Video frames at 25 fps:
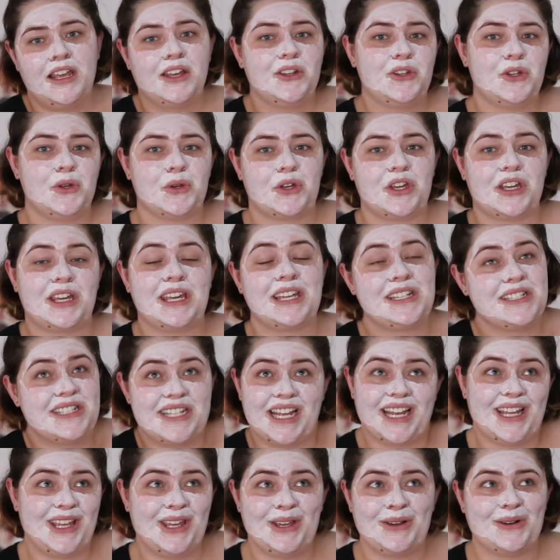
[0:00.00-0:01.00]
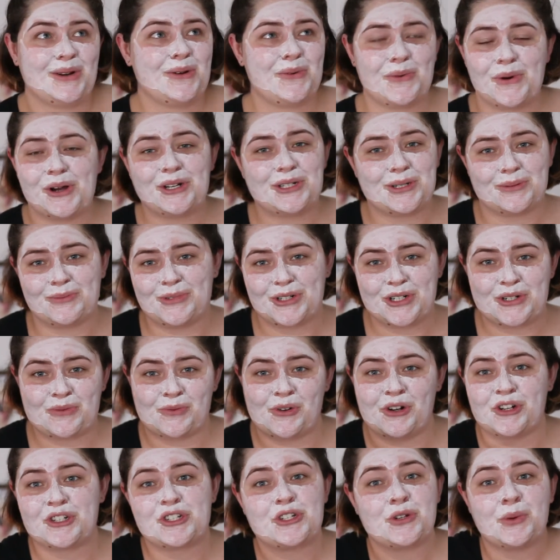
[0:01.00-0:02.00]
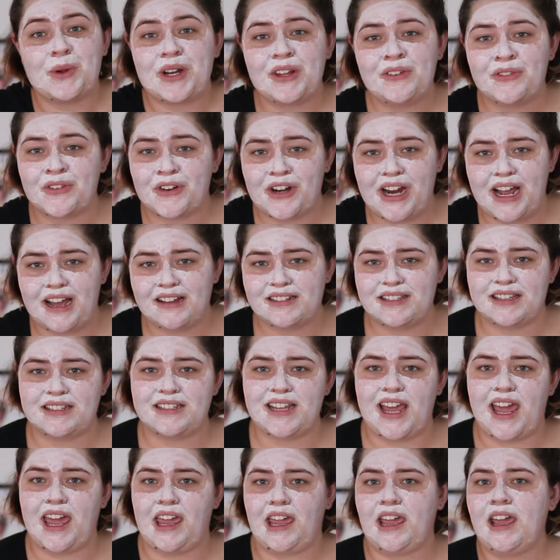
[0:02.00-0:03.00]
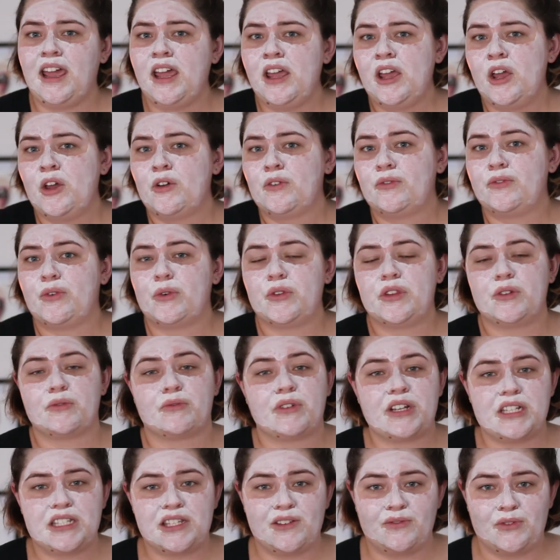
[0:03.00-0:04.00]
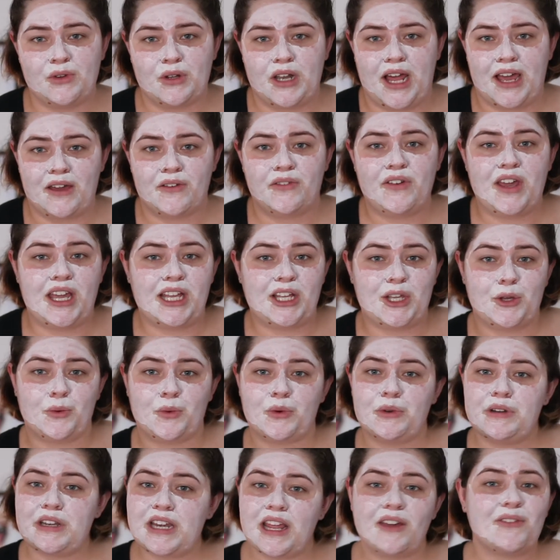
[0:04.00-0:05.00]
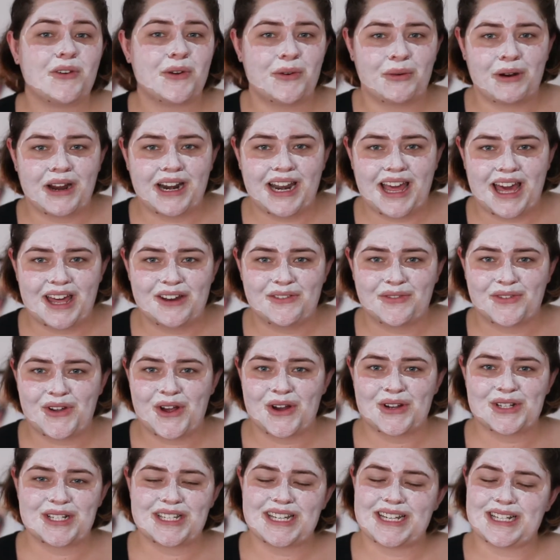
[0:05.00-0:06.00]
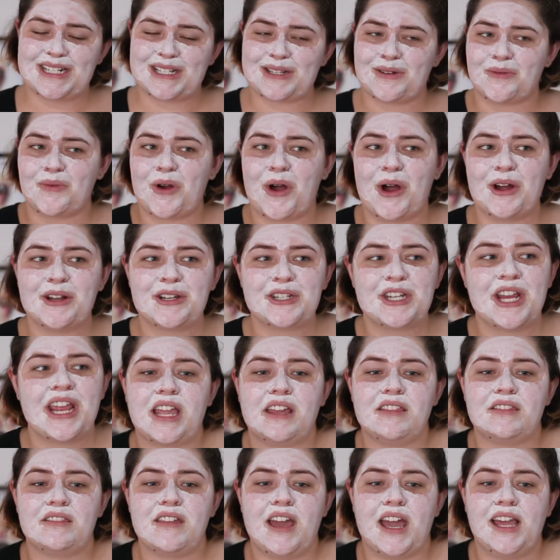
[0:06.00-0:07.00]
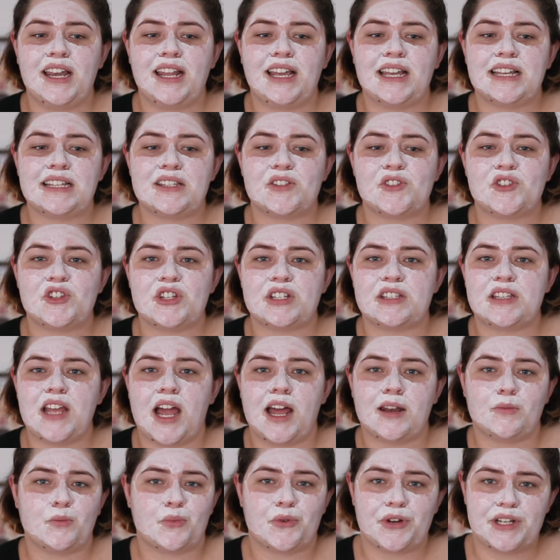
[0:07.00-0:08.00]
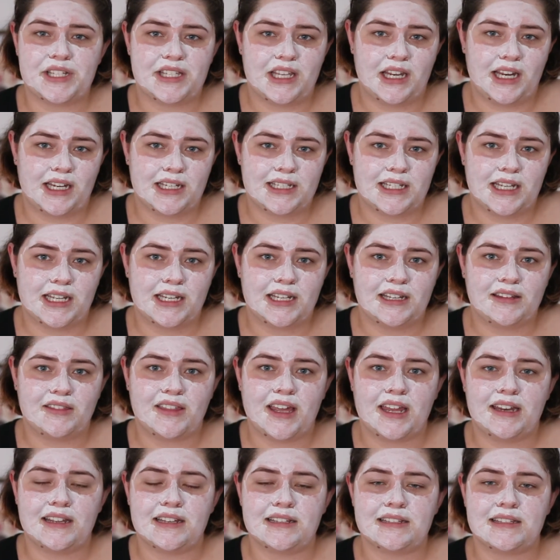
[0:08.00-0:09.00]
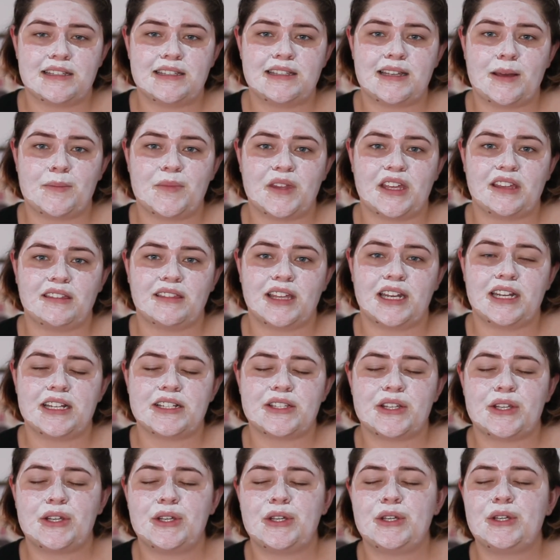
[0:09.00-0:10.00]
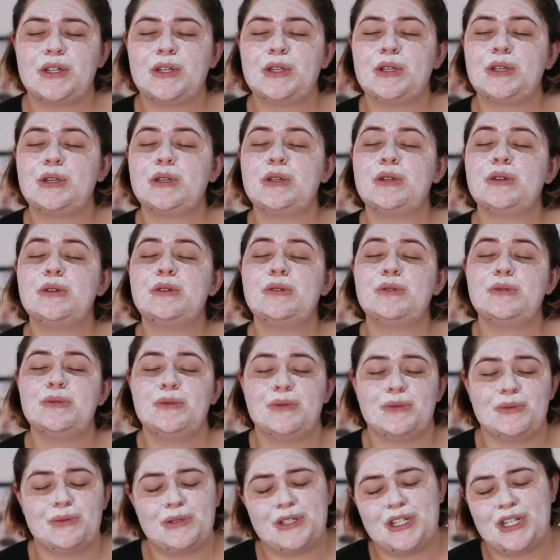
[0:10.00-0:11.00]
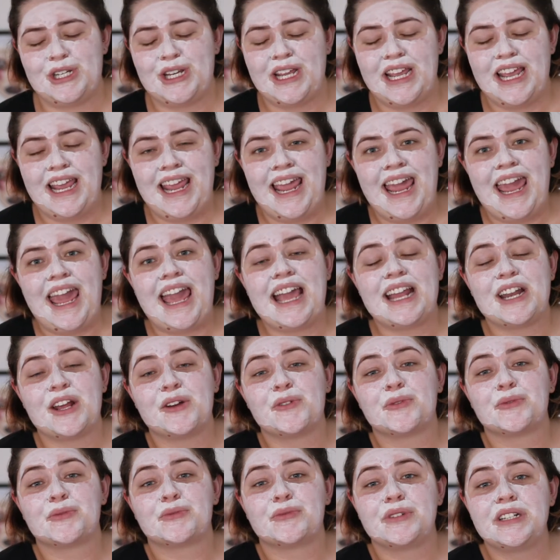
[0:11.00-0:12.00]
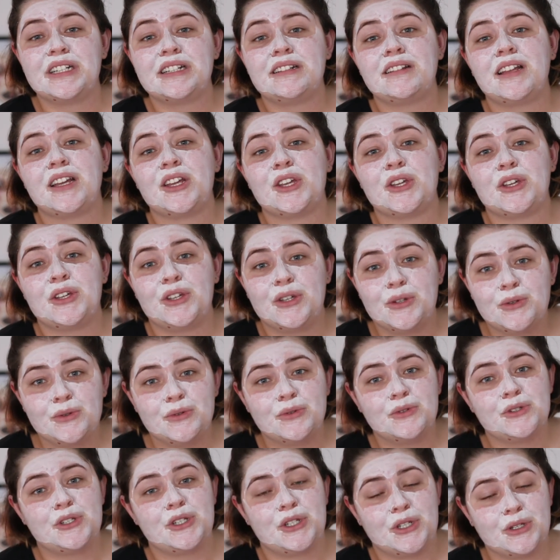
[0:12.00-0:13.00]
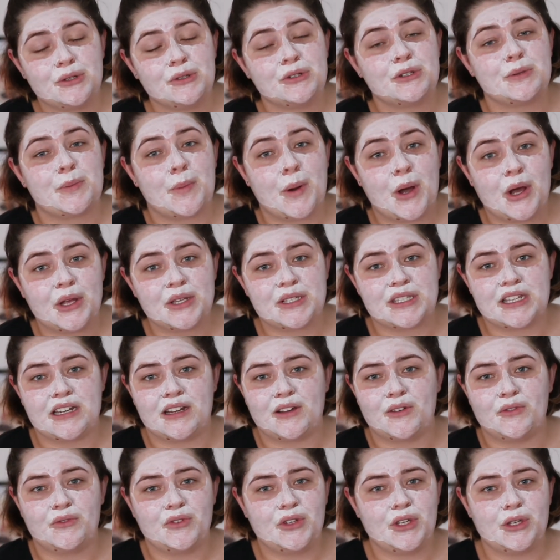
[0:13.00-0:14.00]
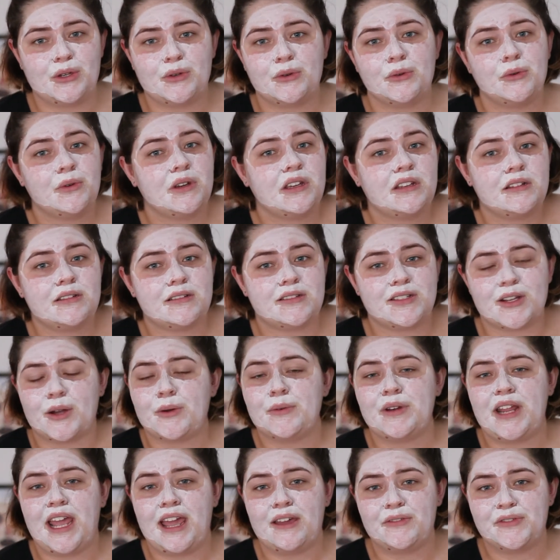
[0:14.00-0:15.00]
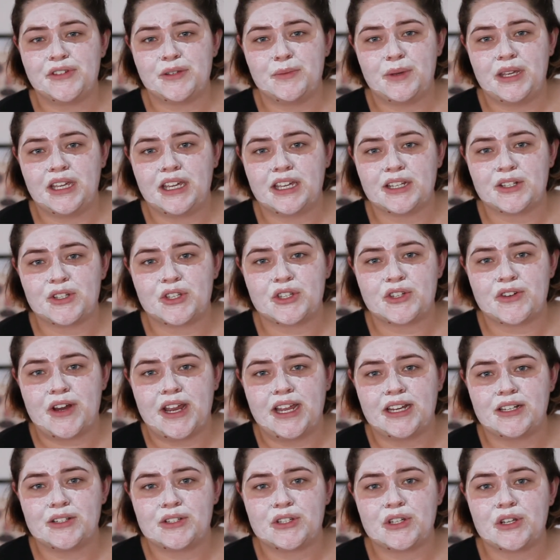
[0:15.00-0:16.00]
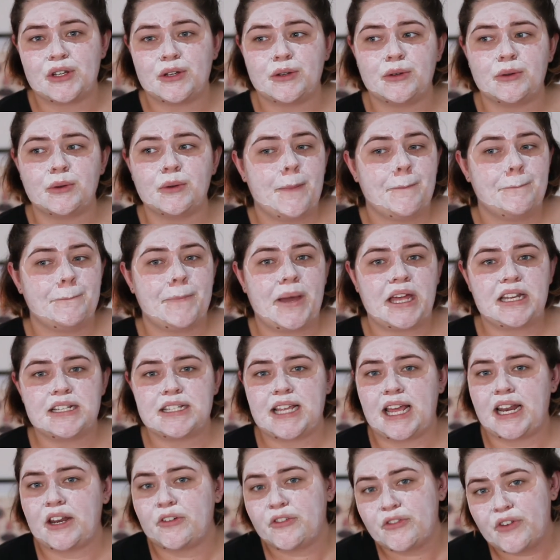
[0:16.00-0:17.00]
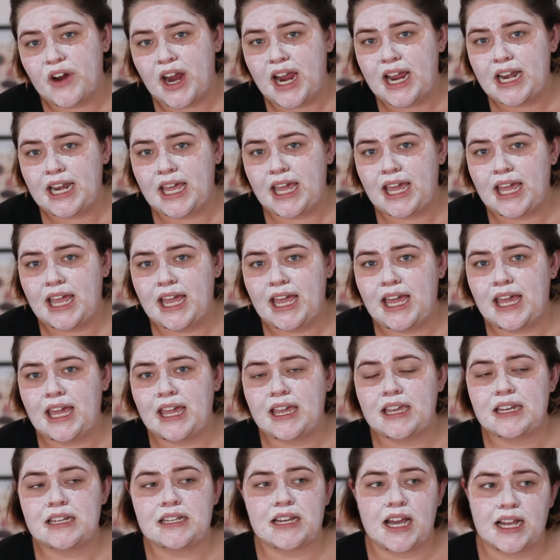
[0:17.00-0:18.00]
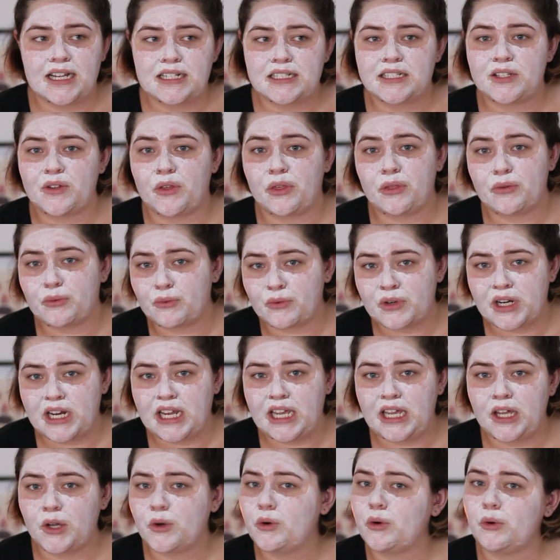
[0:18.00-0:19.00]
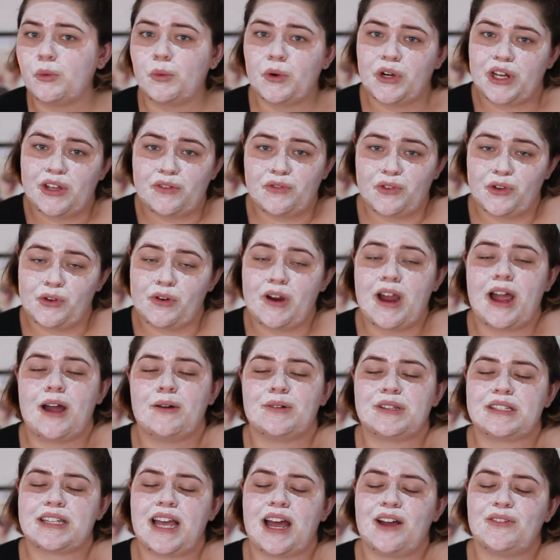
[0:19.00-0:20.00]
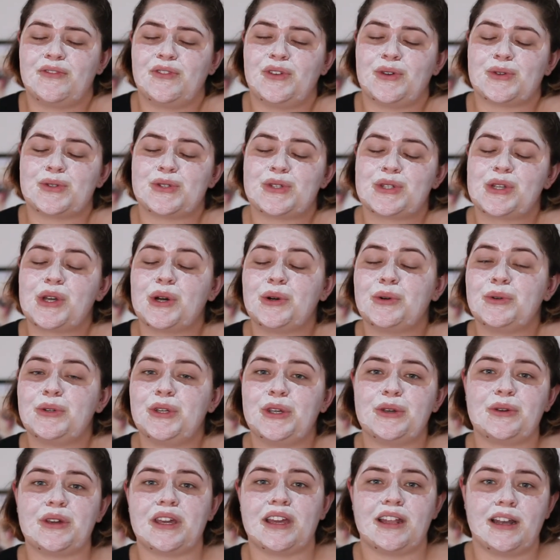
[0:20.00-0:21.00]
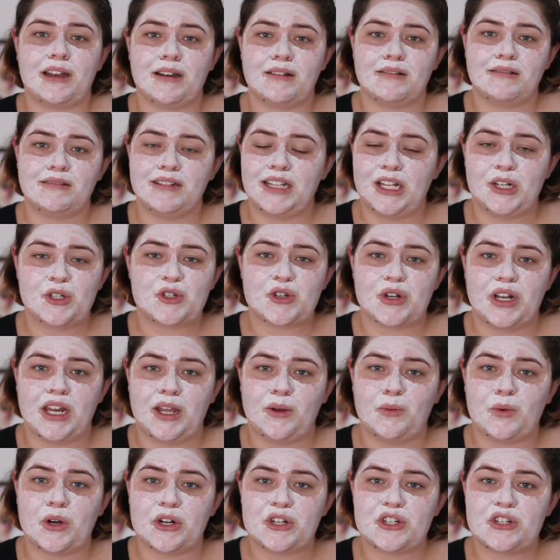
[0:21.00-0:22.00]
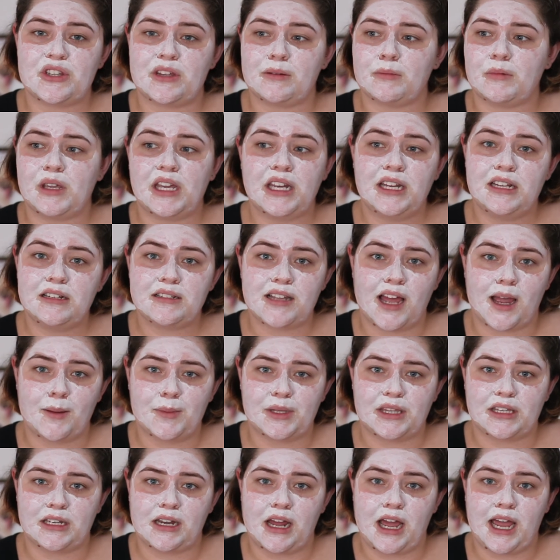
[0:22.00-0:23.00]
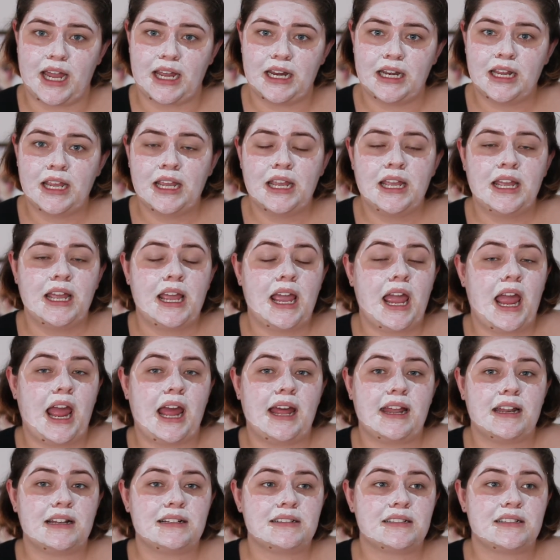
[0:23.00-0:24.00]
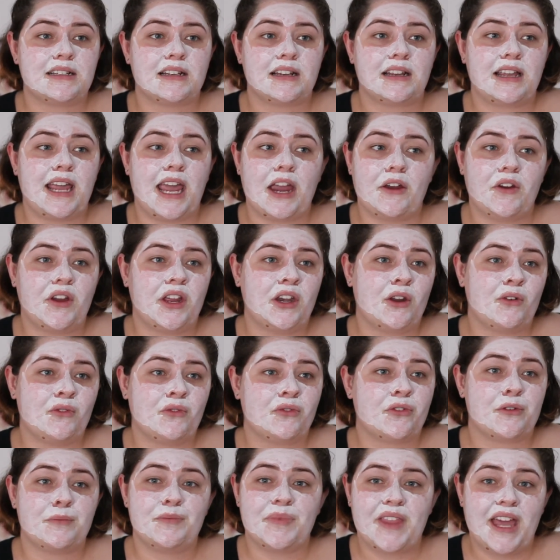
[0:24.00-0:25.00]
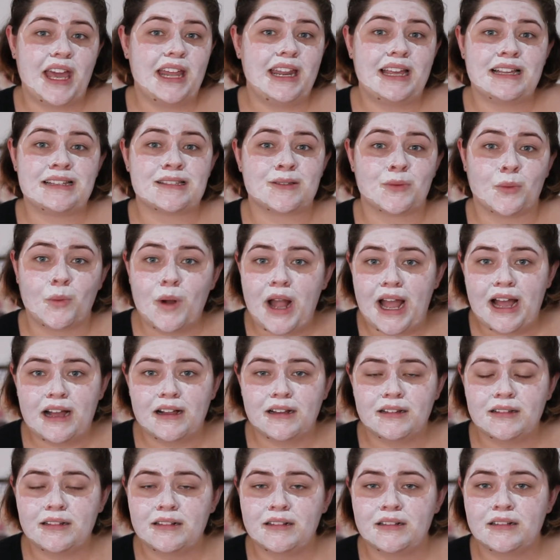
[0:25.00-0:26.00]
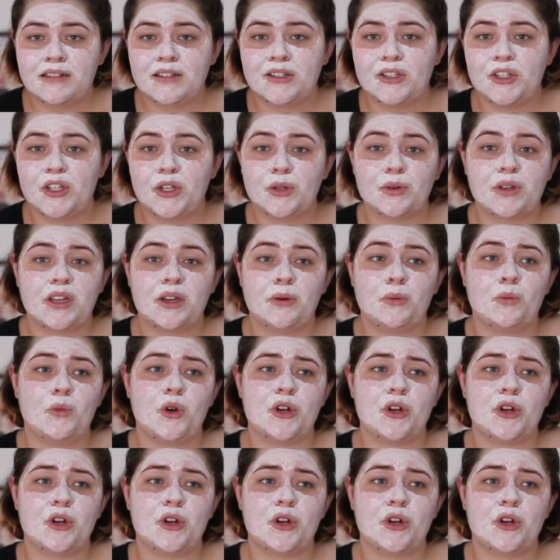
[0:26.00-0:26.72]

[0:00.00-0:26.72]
You could continue to watch 24 hours a day for the rest of your life and you will never run out of content to watch. That is just unprecedented. That is something that is huge and a real huge positive. You don't have to be constrained to Monday to Friday, 9 to 3 or whatever your hours are for your school. You can literally watch them any time of the night. And carrying on from that as well, you can